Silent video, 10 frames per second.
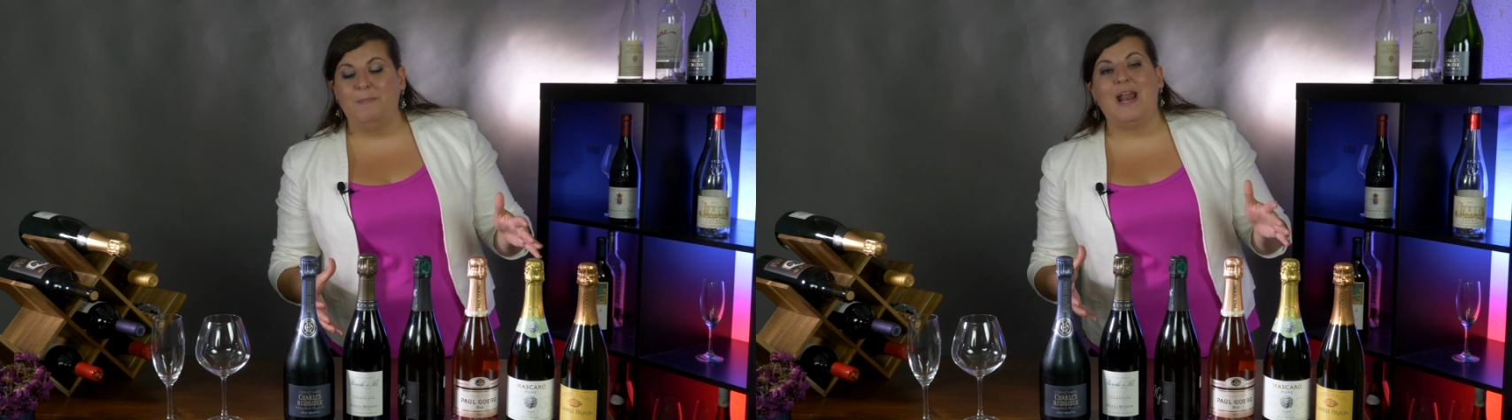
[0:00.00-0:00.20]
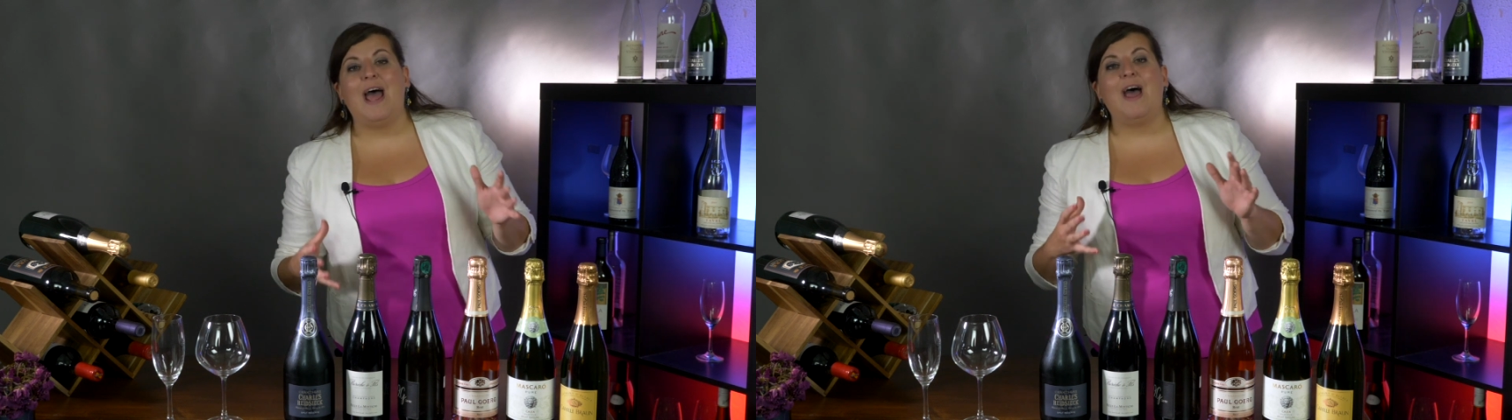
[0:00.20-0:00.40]

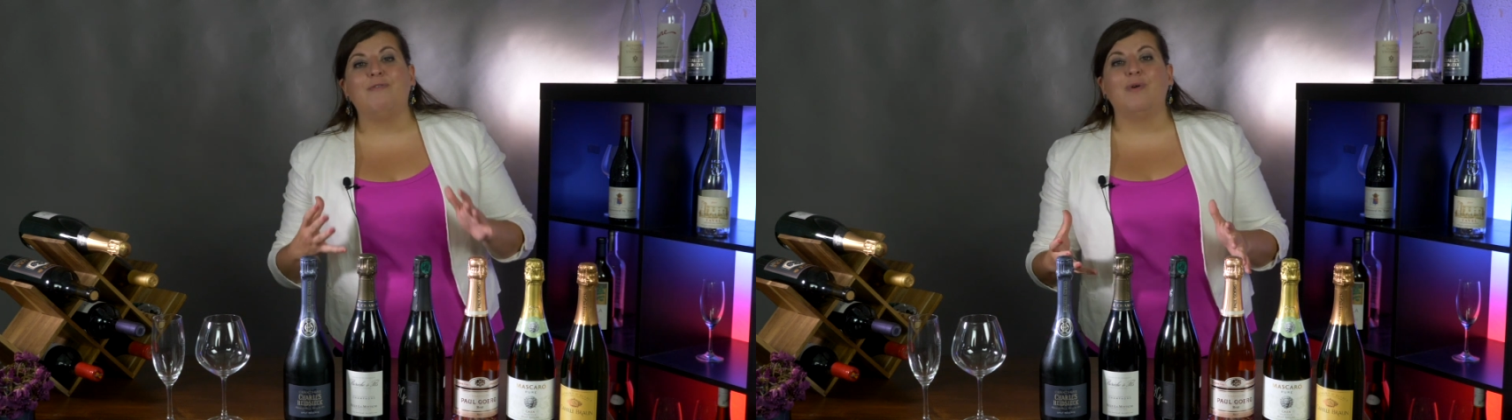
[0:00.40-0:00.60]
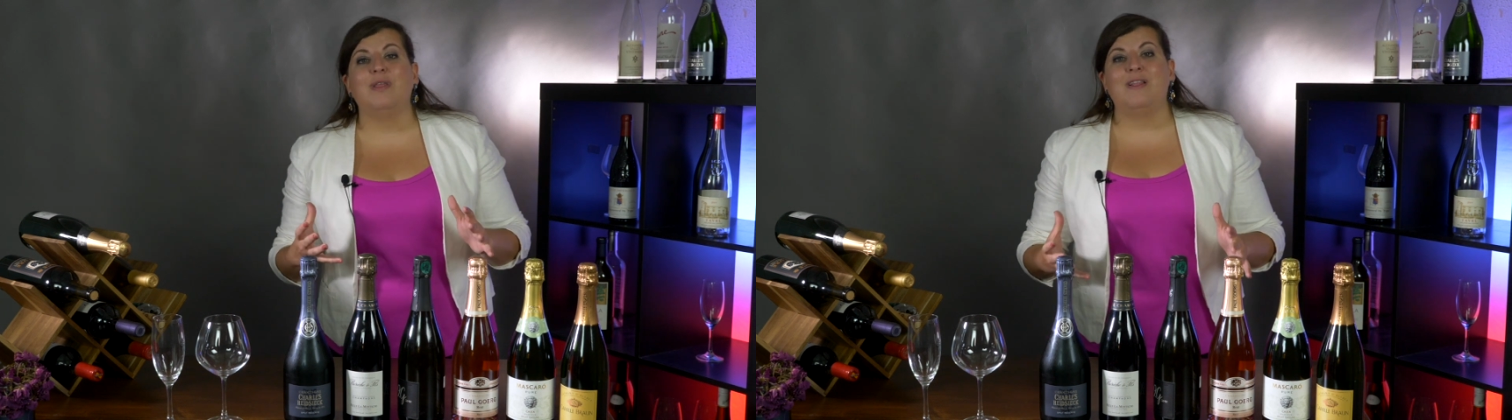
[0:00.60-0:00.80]
but
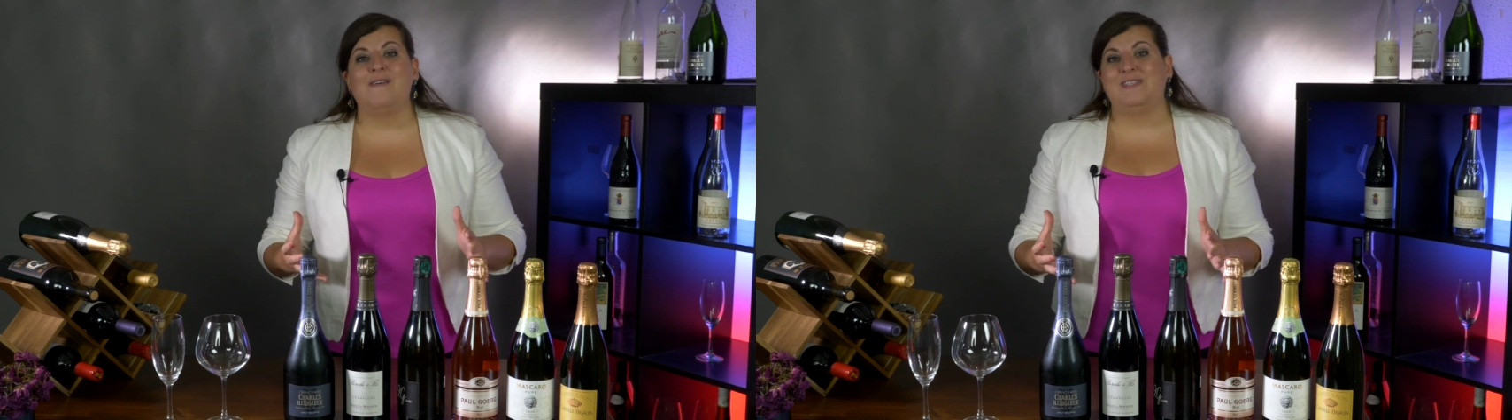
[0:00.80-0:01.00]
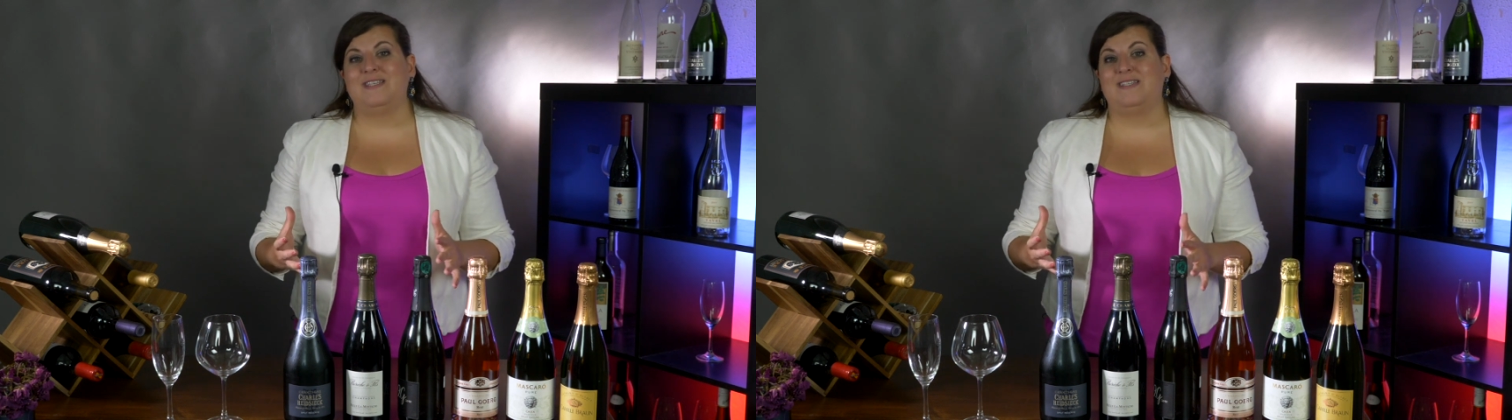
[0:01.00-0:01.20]
everyone
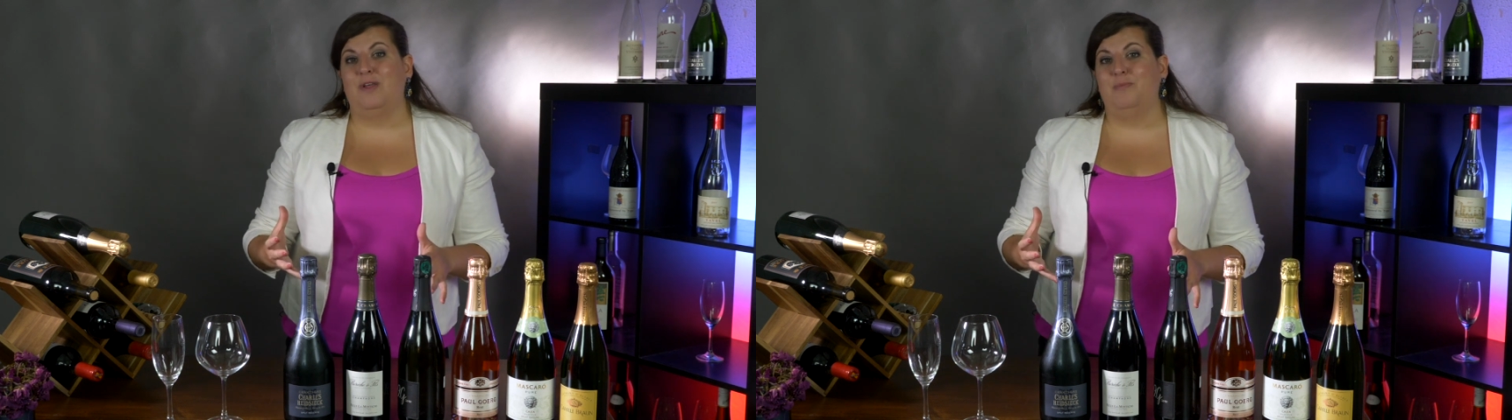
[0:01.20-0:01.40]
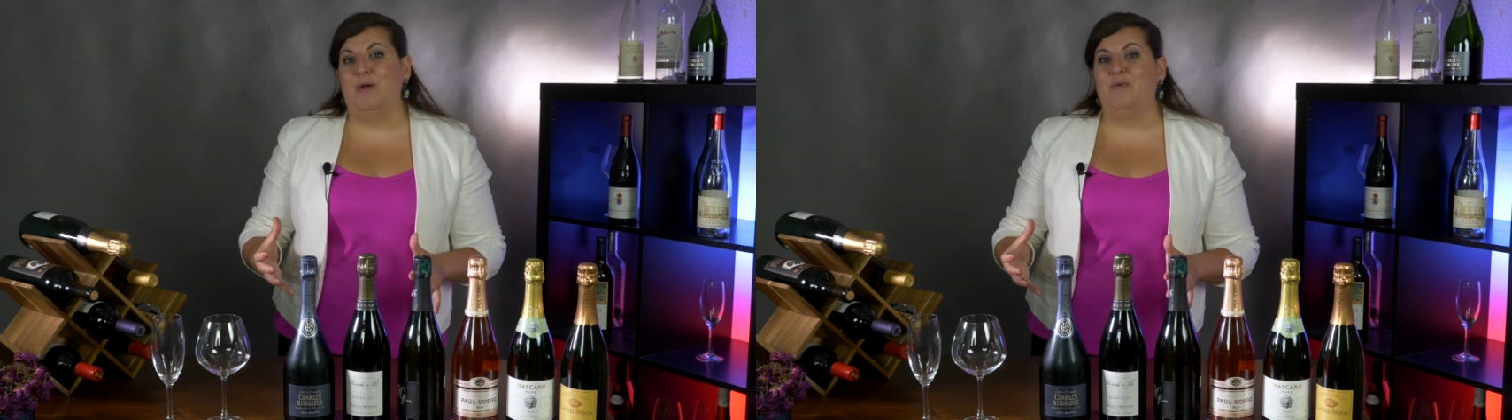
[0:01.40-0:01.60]
loves to
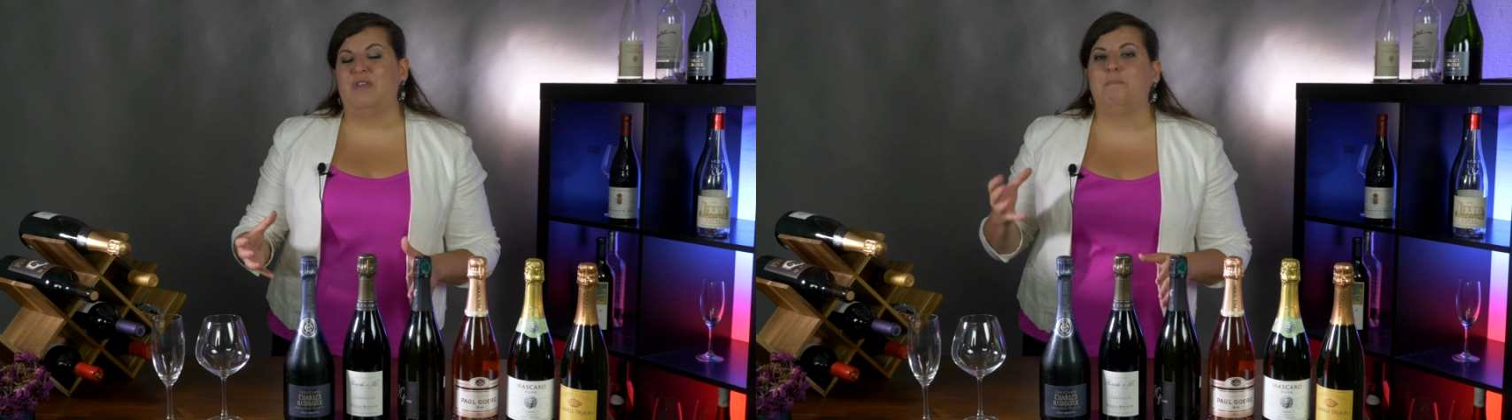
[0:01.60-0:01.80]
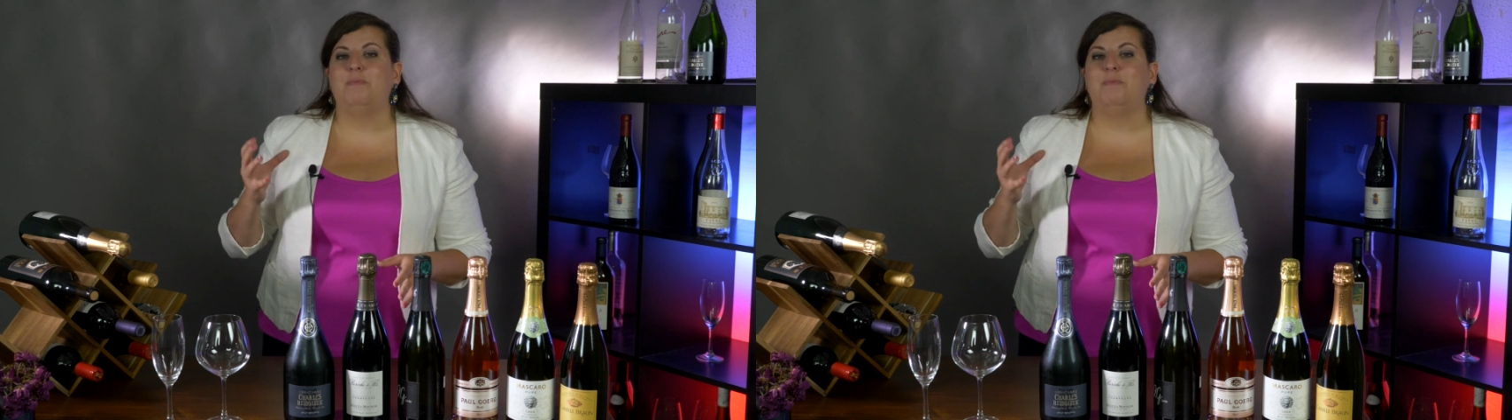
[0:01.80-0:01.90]
celebrate with a